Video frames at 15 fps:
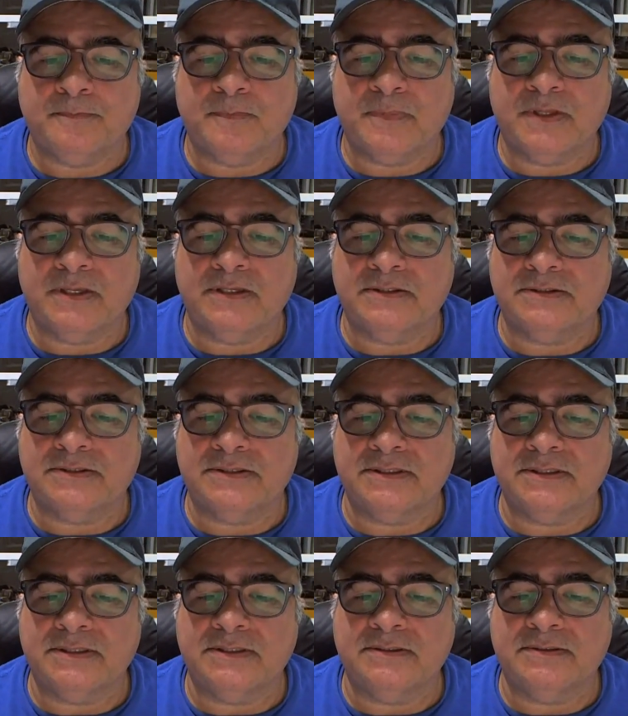Let's
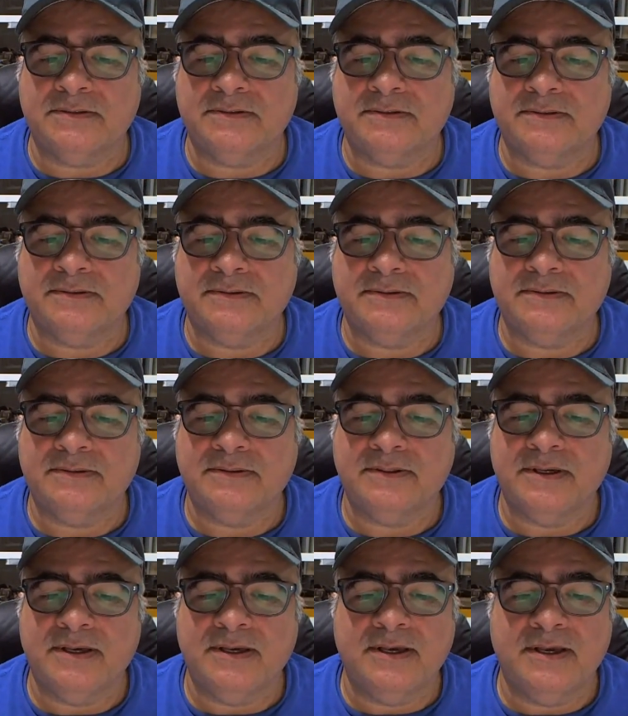see.
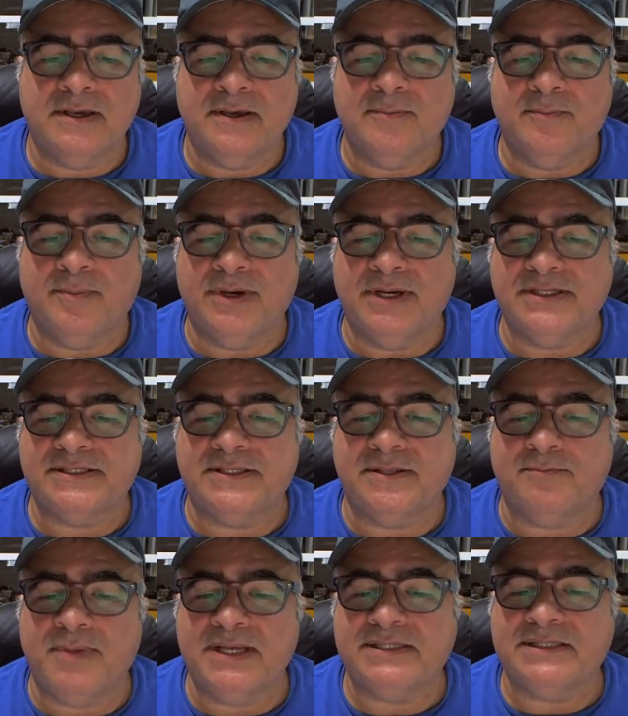But it's the
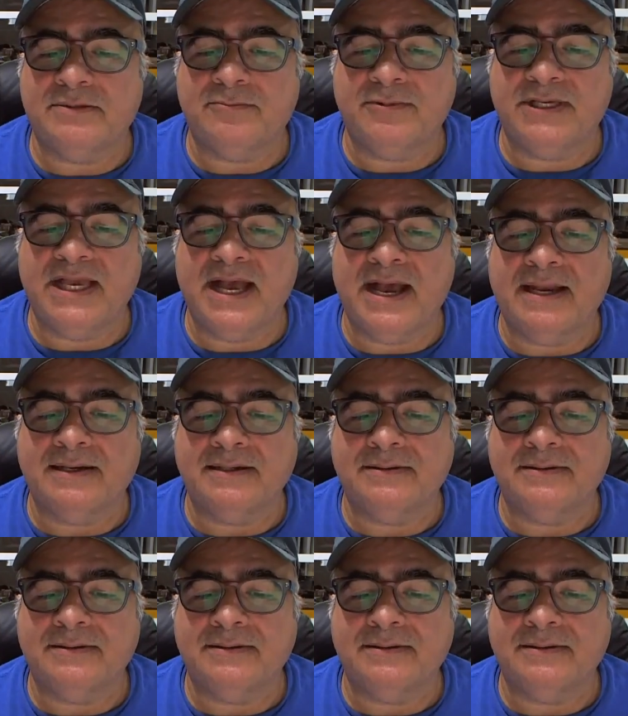best that we got.